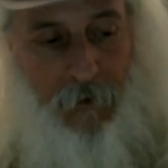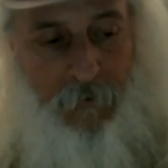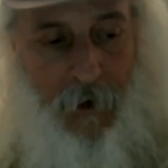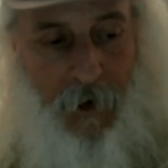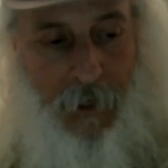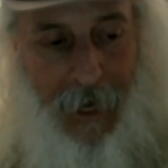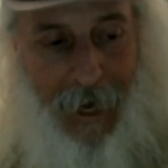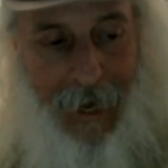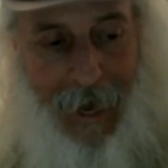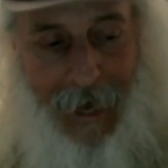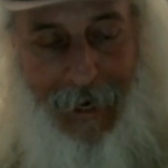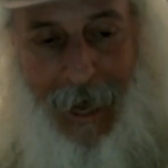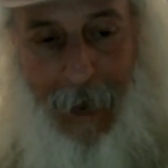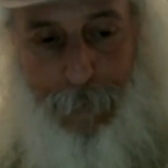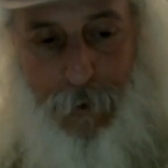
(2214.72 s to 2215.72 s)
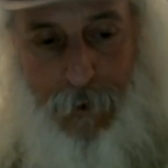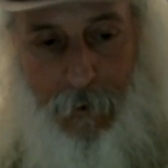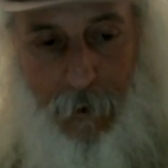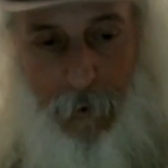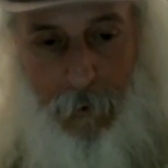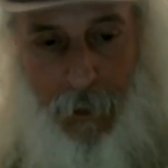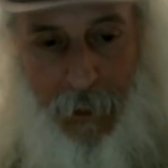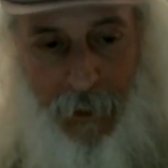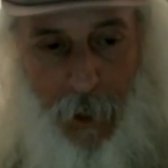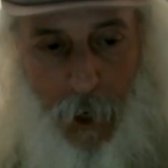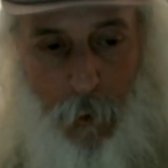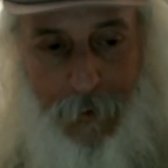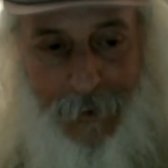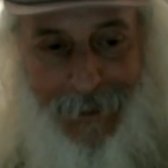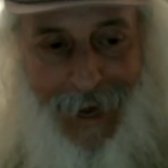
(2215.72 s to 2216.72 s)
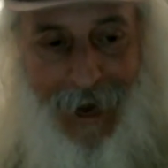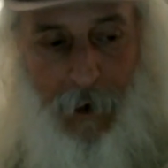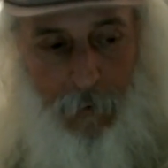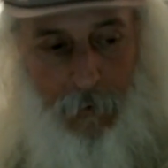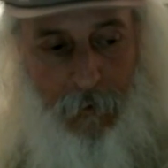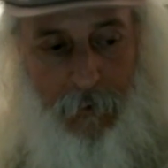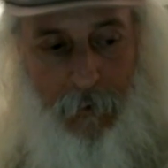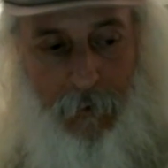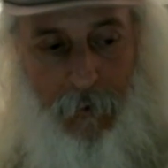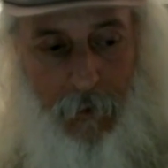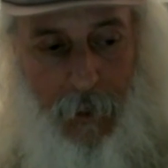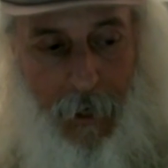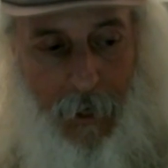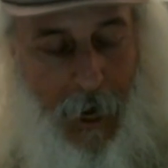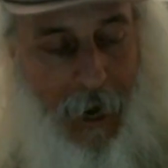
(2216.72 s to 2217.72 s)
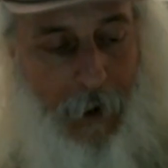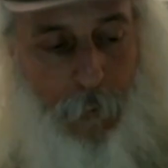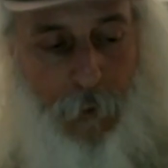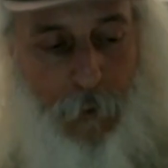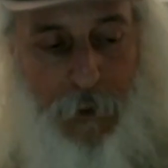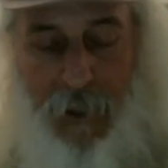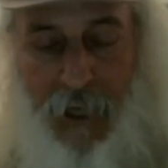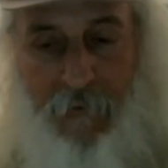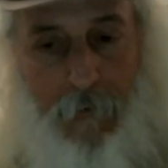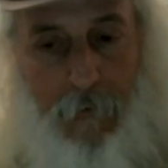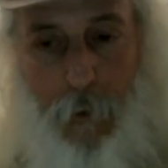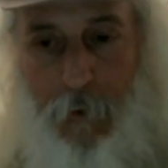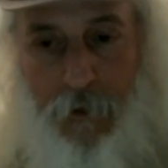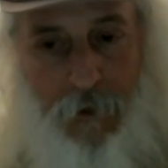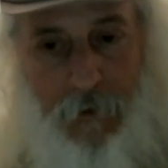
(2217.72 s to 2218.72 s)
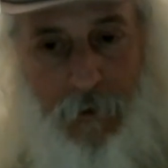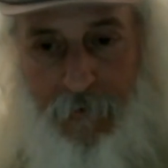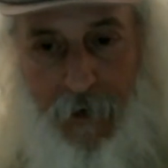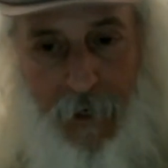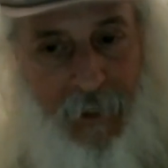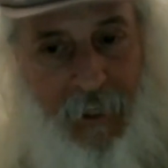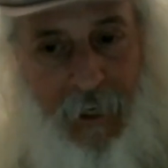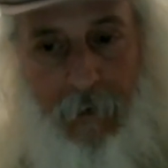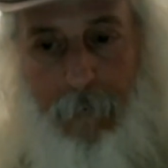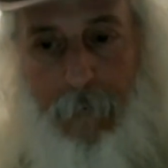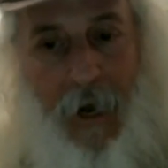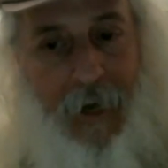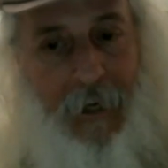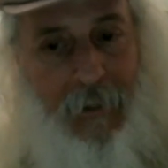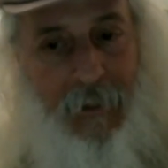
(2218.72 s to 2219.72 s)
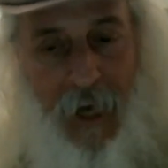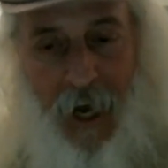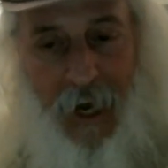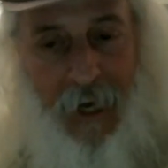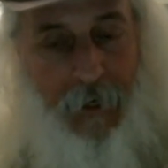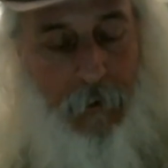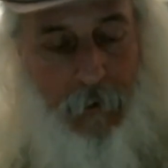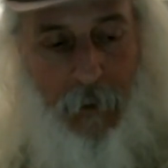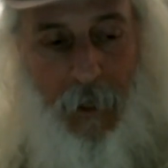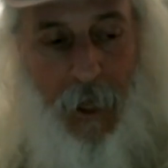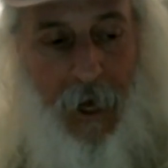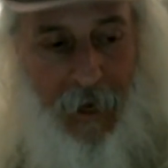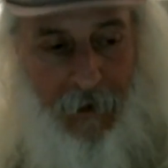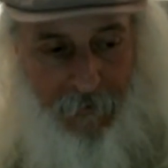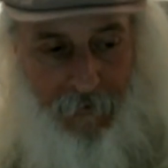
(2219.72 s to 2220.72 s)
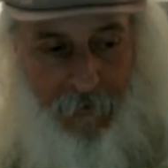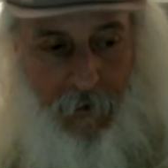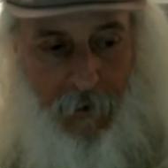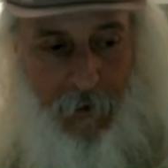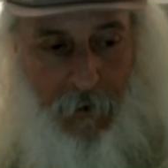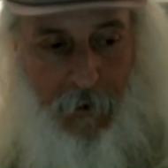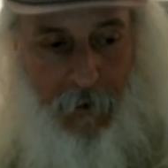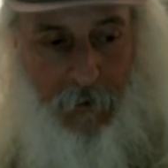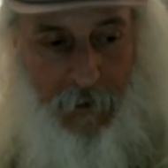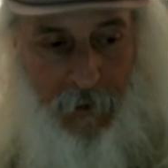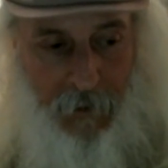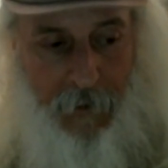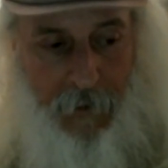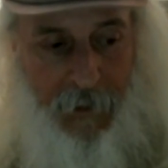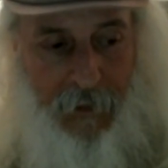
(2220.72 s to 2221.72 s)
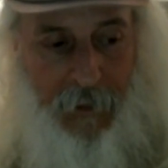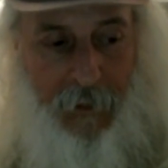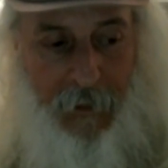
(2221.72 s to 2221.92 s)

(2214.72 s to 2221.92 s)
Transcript: I had absolutely no doubt I was never more sure of anything in my entire life, seriously,